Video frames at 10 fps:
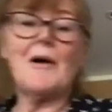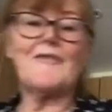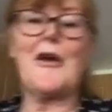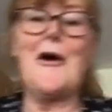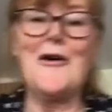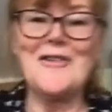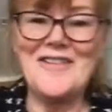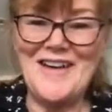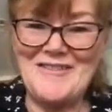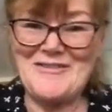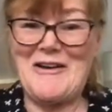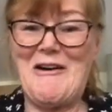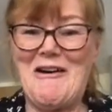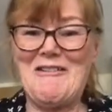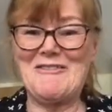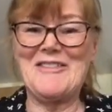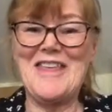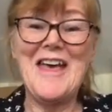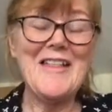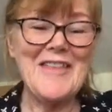I've got
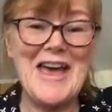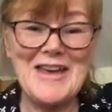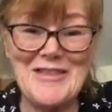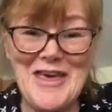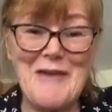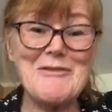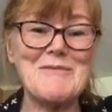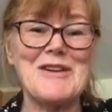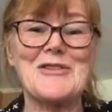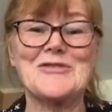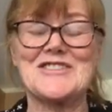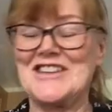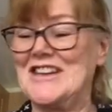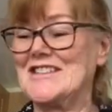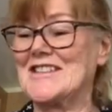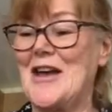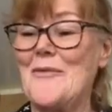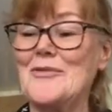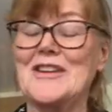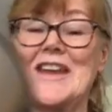that would have been a good cheese
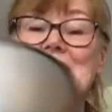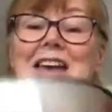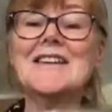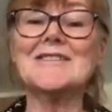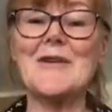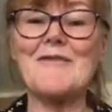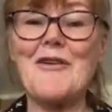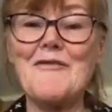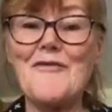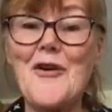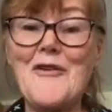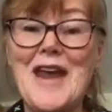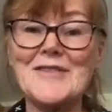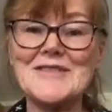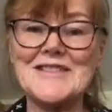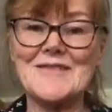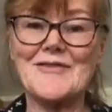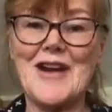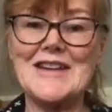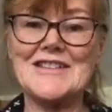scone, wouldn't it? So I've got 4 ounces of
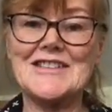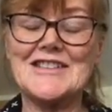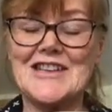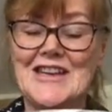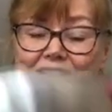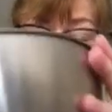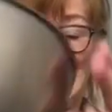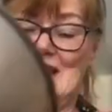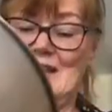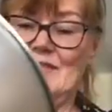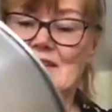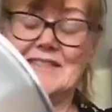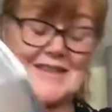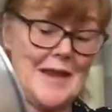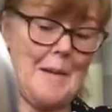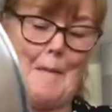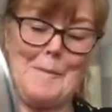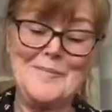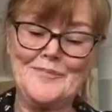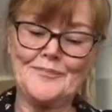grated cheese here. This is
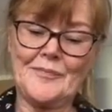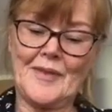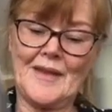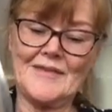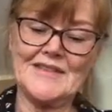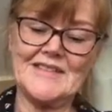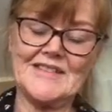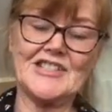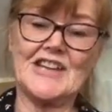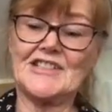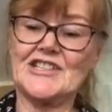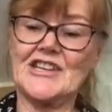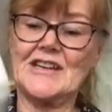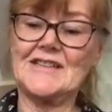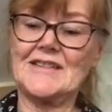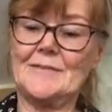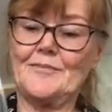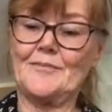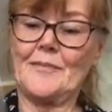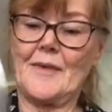a cheddar
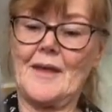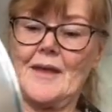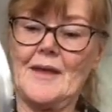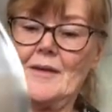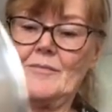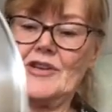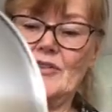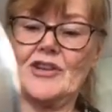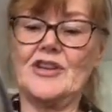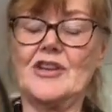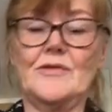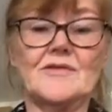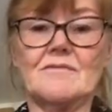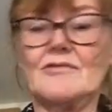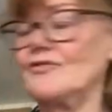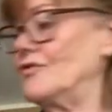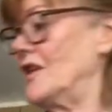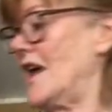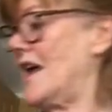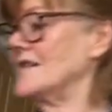cheese, but you can use Gruyere.